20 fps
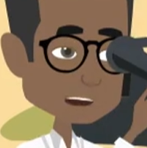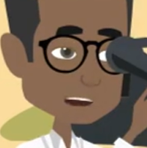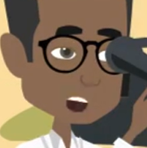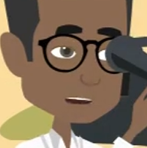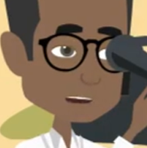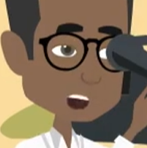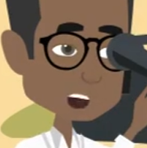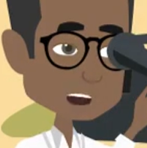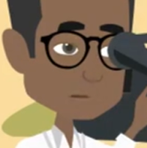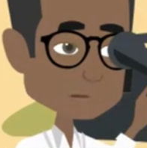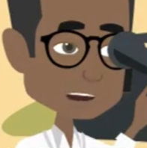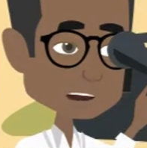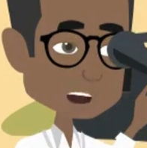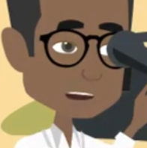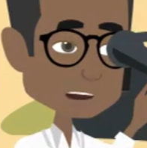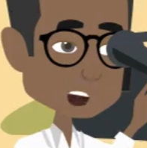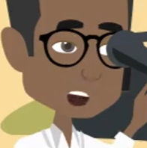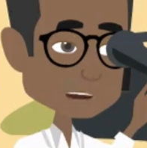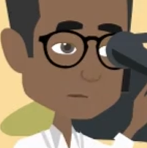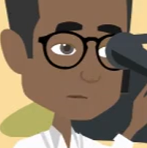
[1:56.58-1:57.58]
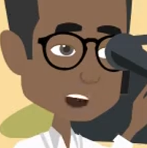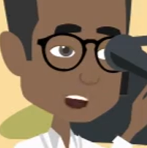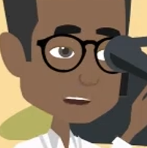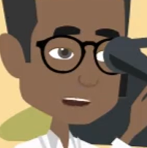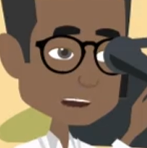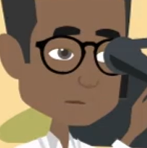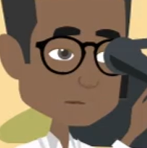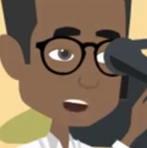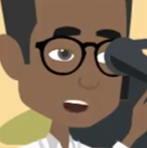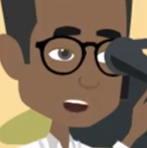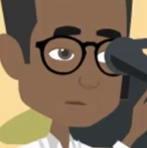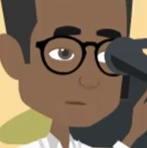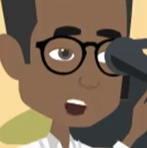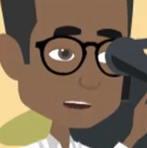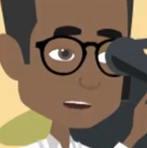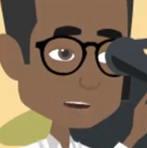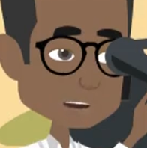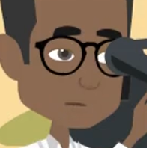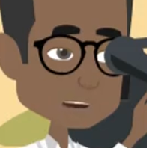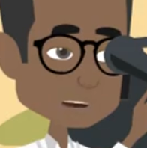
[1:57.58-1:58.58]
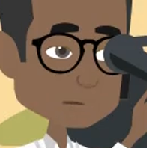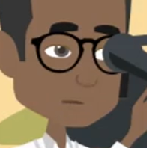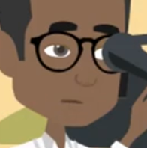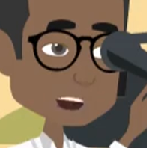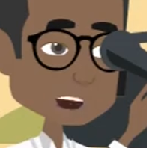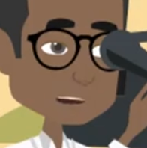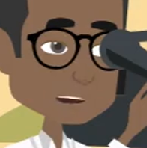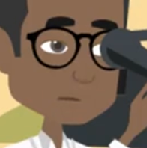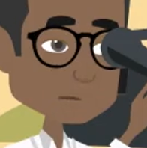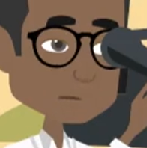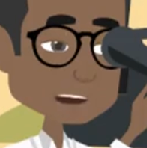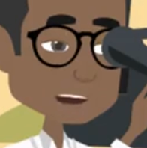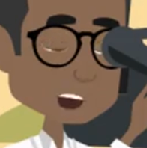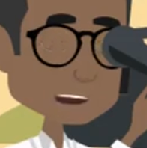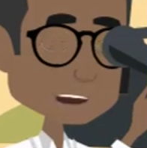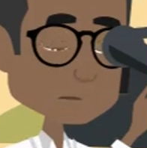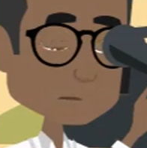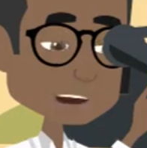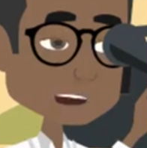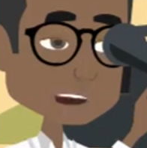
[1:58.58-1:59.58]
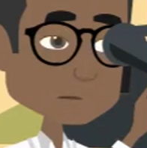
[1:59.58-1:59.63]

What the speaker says: measurements using a special tape measure, which signals when